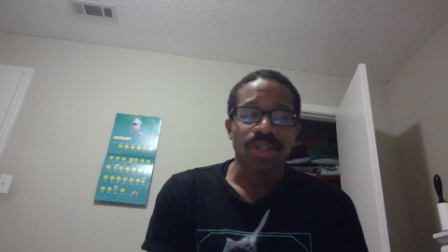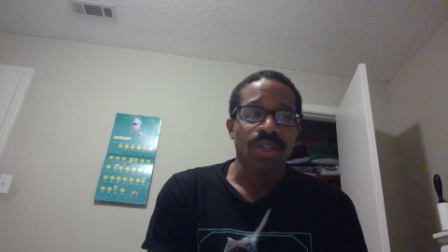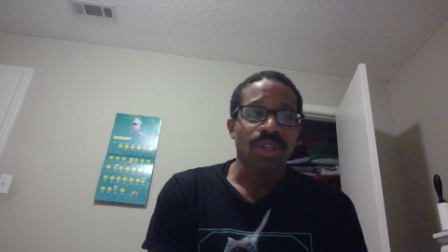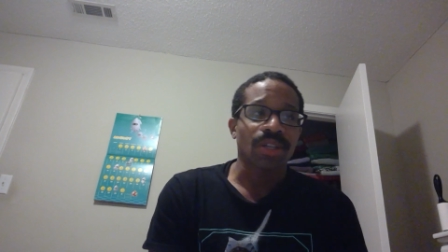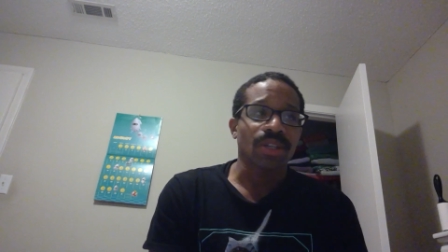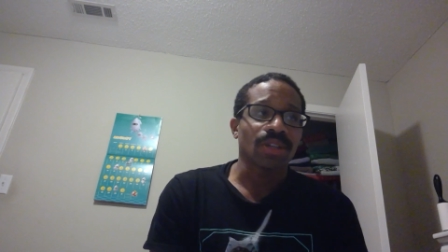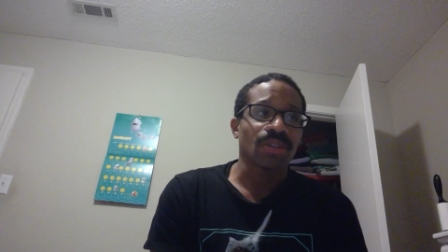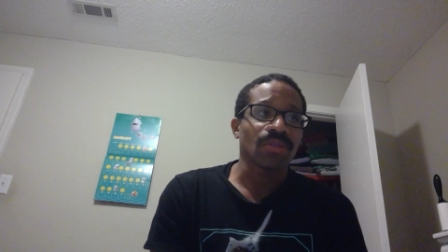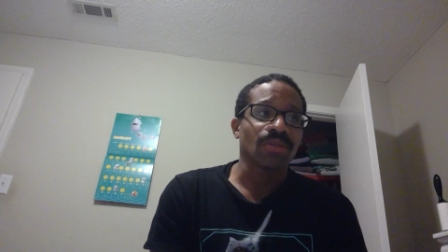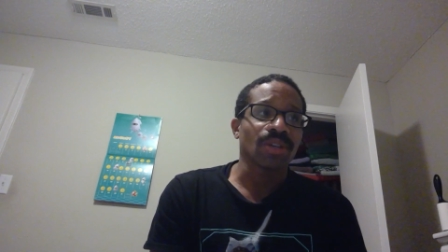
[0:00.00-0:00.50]

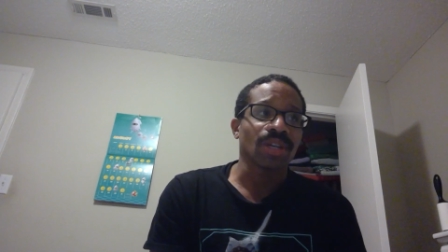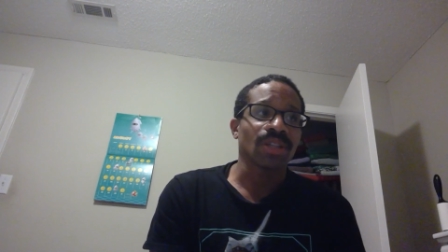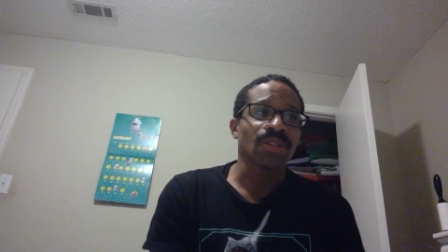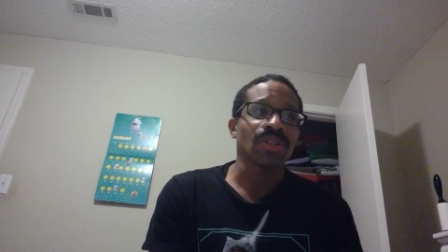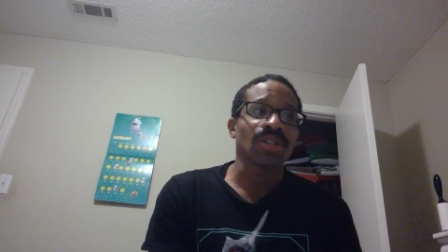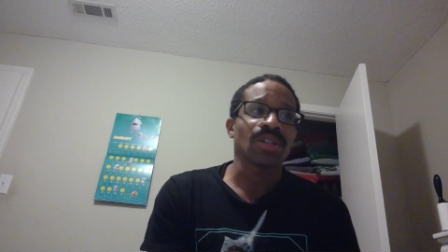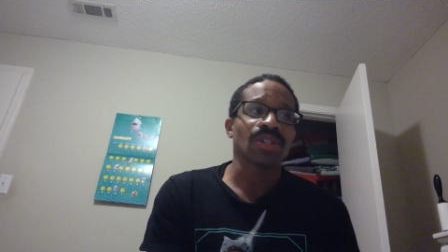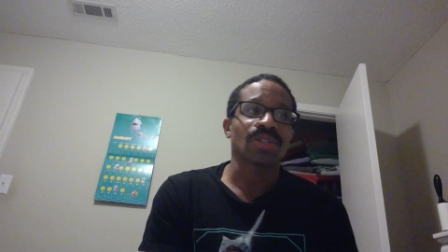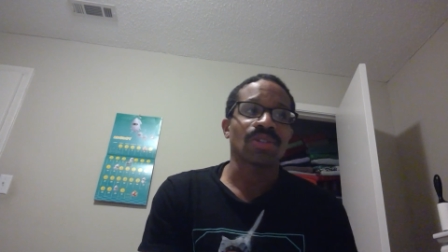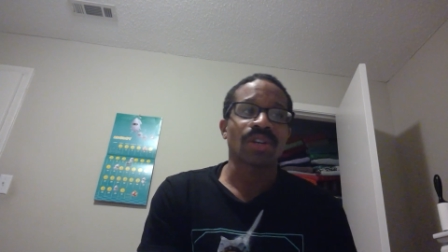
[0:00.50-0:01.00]
and then you got
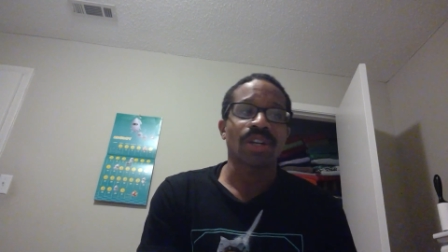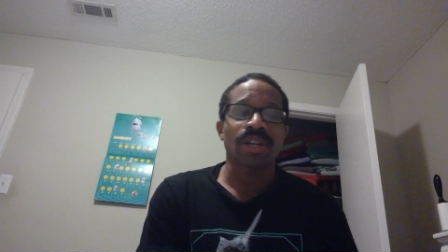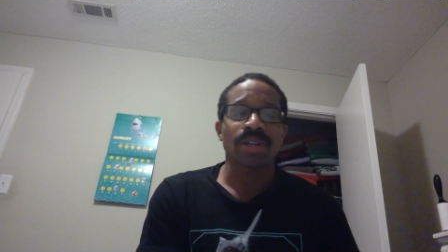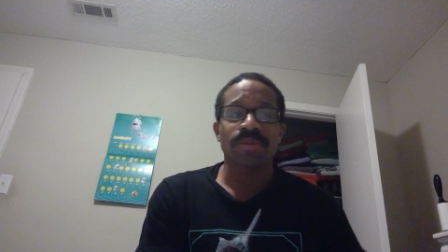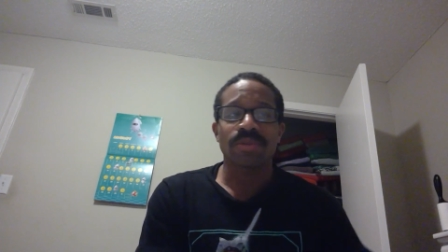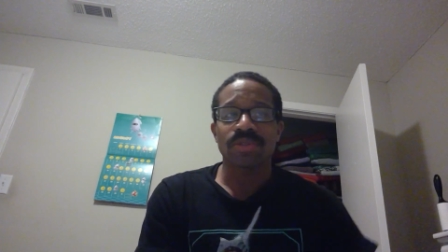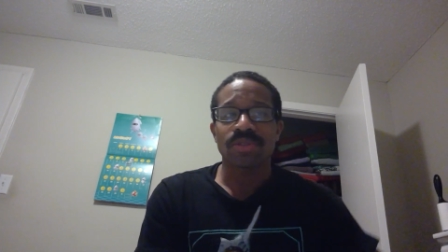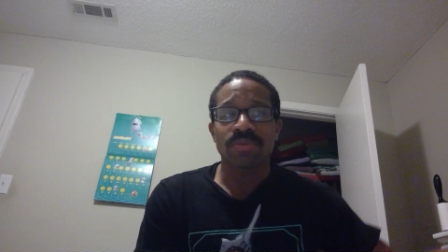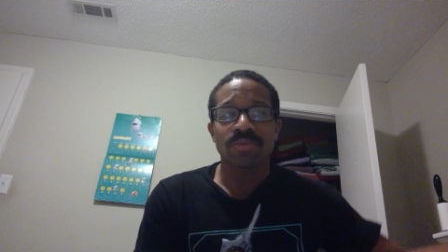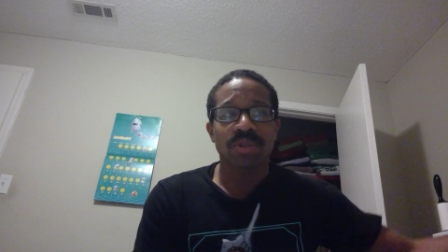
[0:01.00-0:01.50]
DeAndre
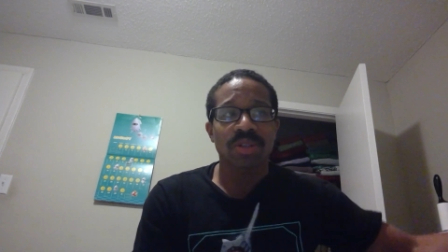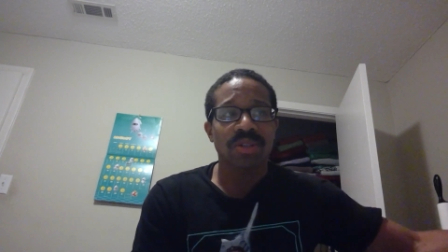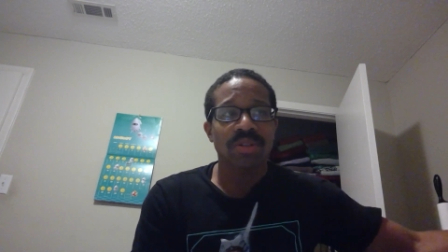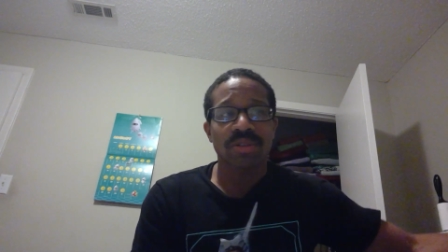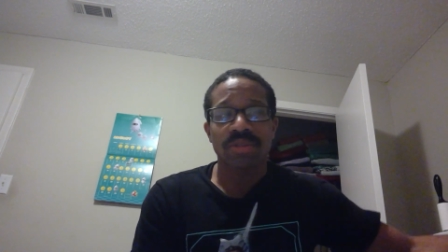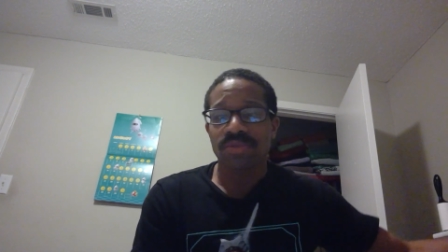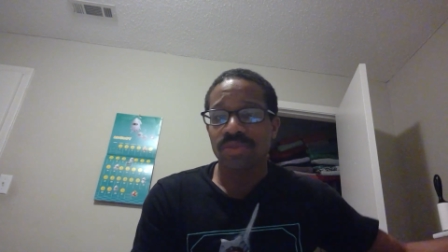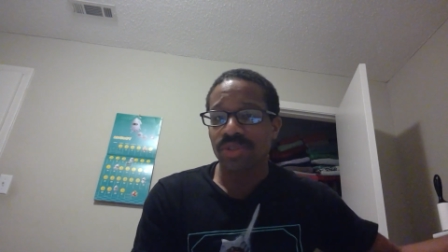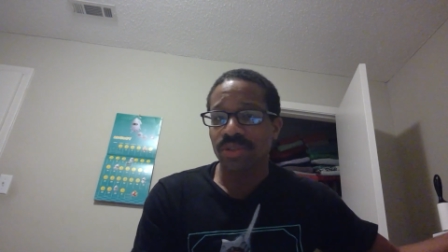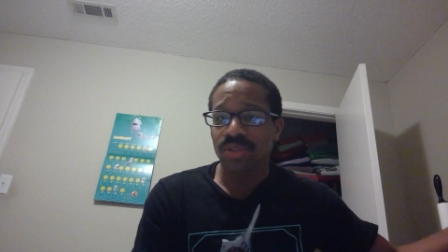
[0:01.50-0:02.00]
Hopkins went
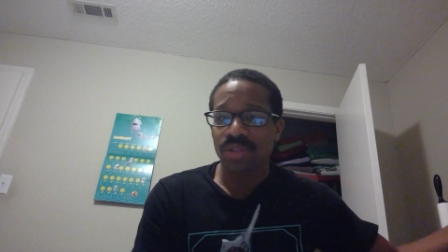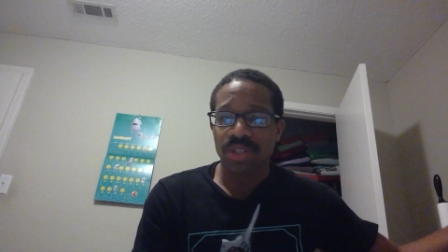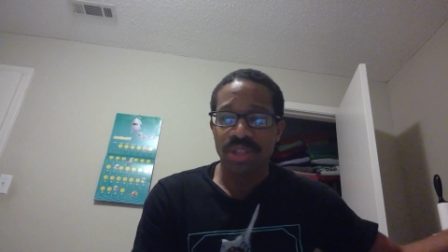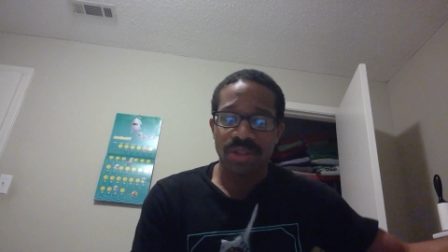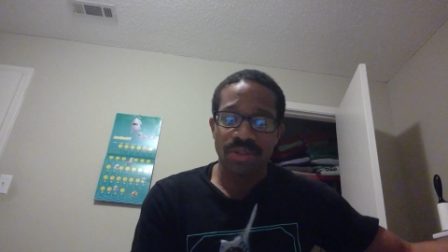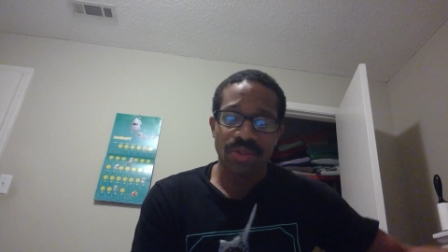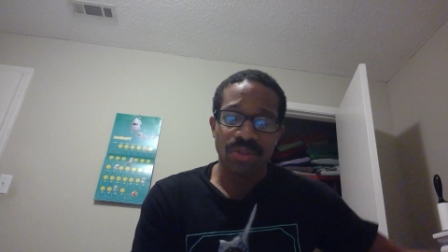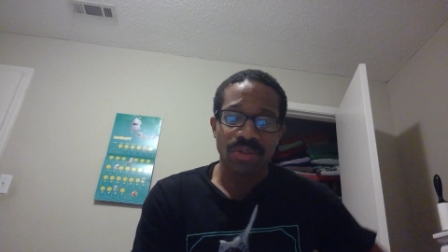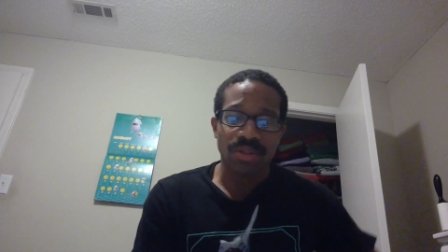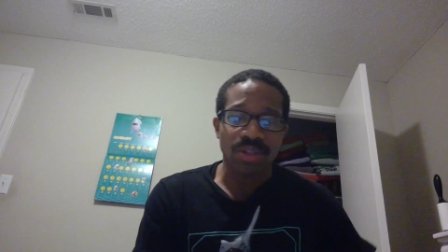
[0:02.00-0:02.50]
off to the
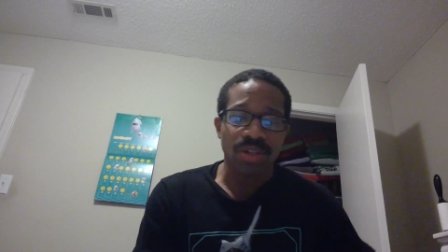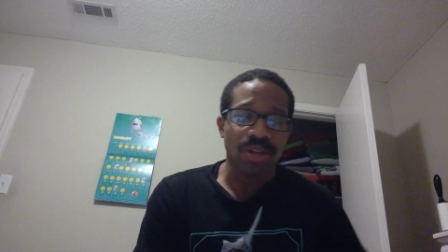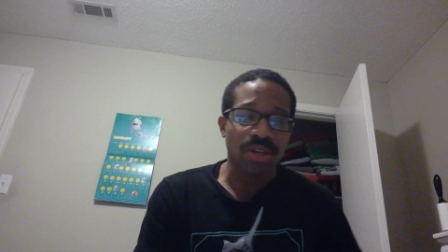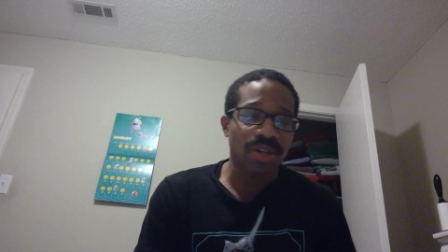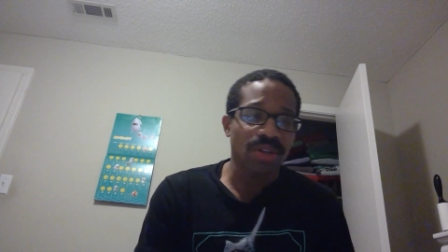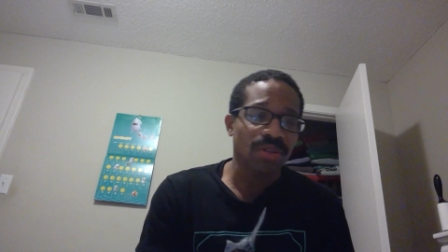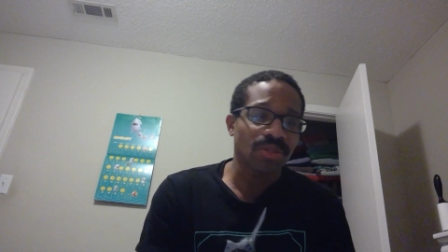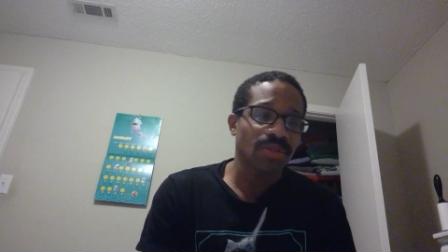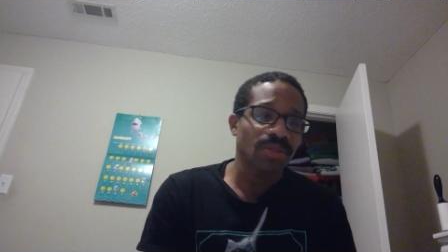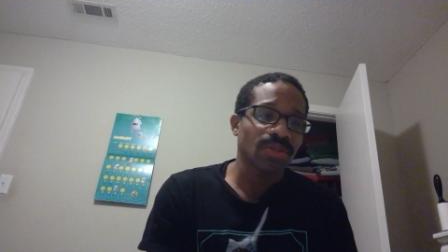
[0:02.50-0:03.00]
Arizona
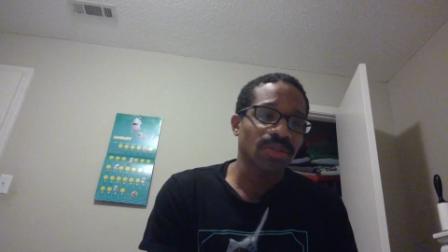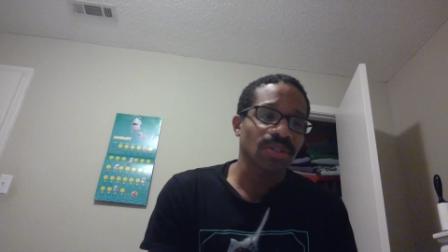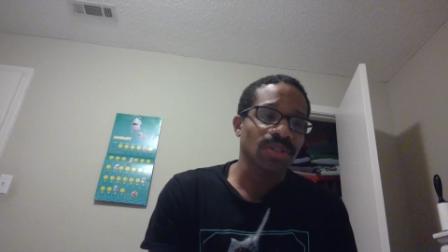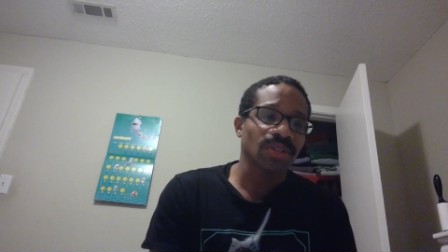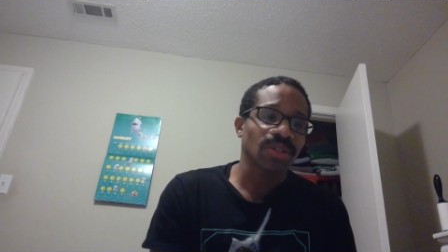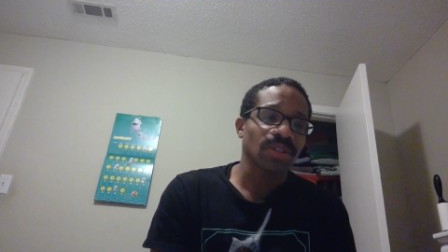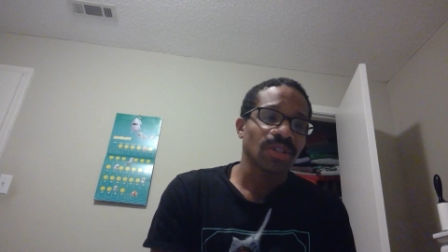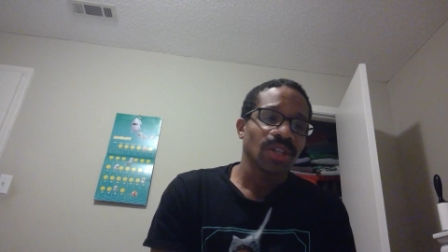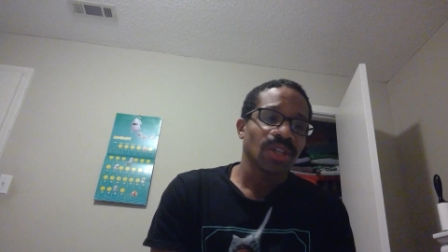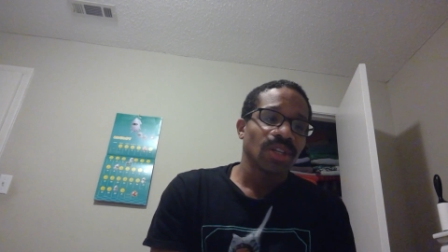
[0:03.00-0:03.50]
Cardinals,
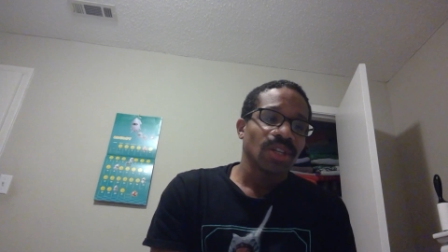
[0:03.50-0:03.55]
and,